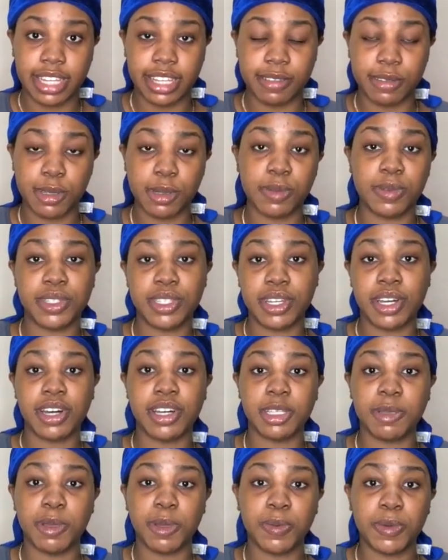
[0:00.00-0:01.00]
If someone was to
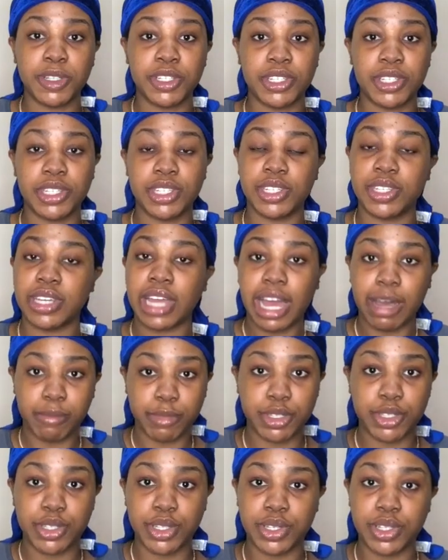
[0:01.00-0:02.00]
ask me, what do? I'm a
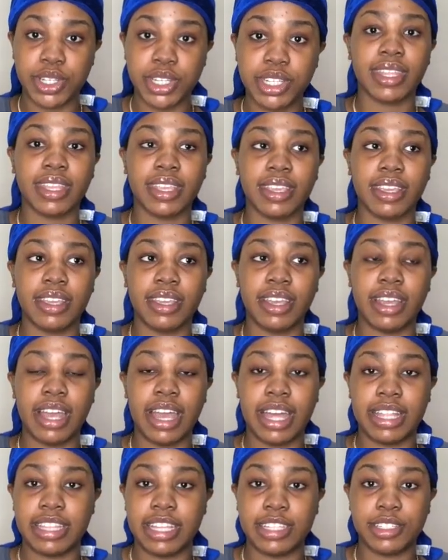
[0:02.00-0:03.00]
student.
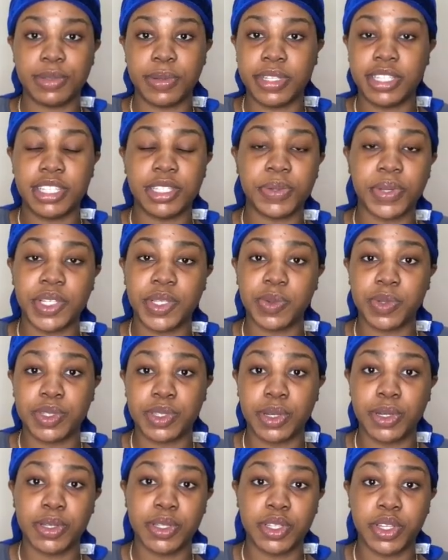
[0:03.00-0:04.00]
And then 2020 was
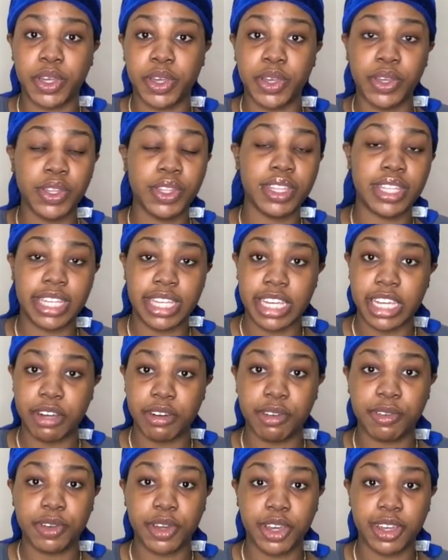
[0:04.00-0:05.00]
also the year
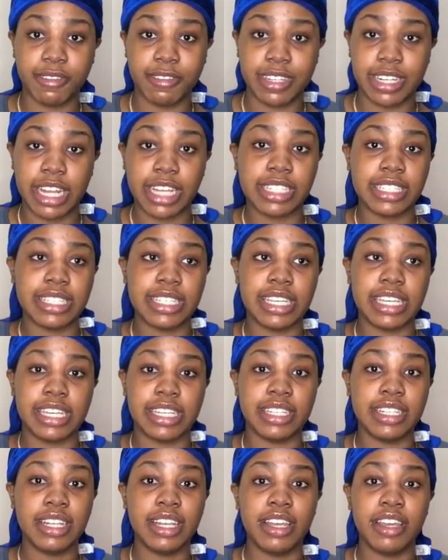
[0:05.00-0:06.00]
of
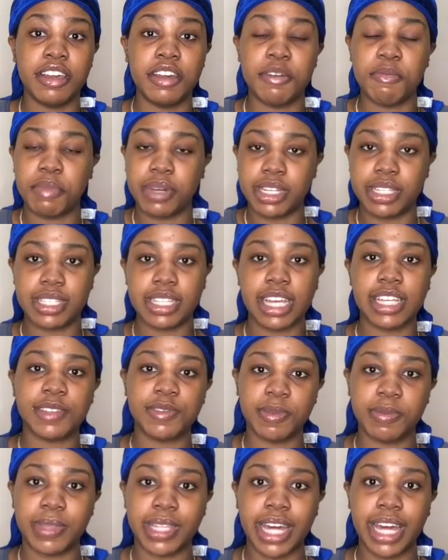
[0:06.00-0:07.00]
COVID-19. But aside
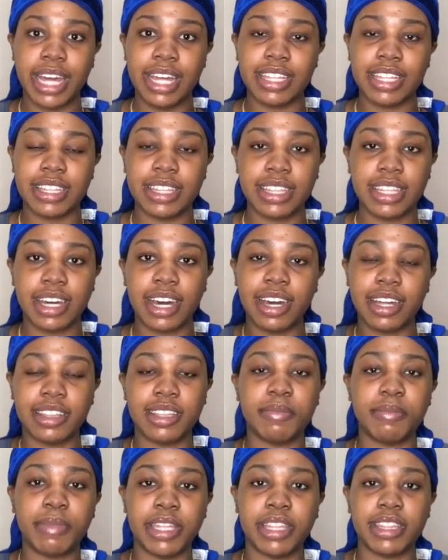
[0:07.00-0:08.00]
from that, the other
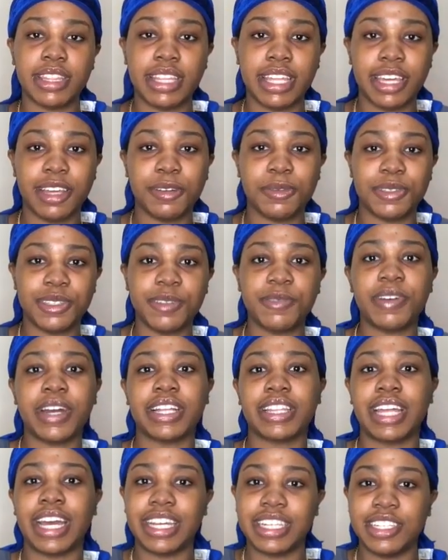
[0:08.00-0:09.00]
main thing was the fact
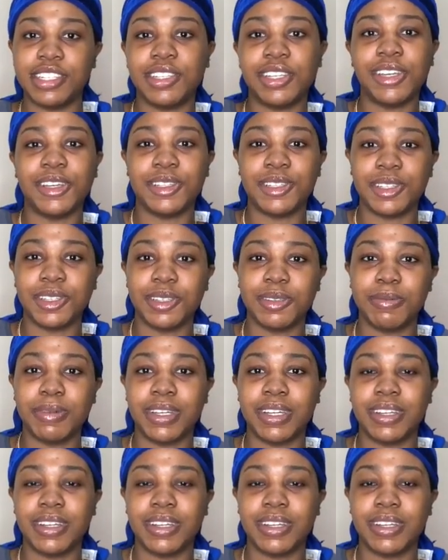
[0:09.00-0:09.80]
that I did YouTube.